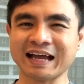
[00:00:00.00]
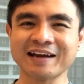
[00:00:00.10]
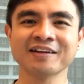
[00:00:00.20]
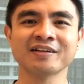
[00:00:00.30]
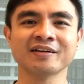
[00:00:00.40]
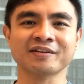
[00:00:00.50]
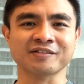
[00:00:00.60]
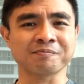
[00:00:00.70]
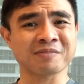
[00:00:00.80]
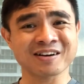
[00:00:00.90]
anything that is
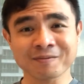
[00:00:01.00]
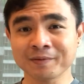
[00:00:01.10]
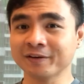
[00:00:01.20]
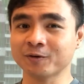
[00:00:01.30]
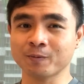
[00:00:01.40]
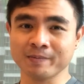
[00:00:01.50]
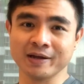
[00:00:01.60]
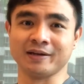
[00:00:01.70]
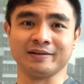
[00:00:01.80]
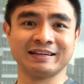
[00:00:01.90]
in public
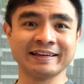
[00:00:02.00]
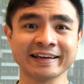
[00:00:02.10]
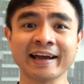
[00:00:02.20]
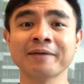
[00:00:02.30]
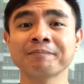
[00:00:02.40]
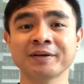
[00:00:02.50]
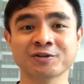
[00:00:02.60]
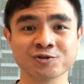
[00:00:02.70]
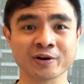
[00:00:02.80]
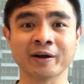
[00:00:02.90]
domain can be
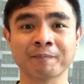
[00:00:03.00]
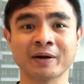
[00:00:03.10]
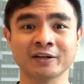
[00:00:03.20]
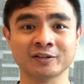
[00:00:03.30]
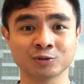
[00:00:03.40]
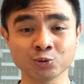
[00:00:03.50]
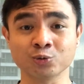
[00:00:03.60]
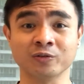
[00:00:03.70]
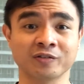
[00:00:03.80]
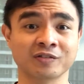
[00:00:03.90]
tracked by
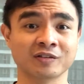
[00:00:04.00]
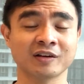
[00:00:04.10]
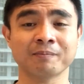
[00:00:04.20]
tools,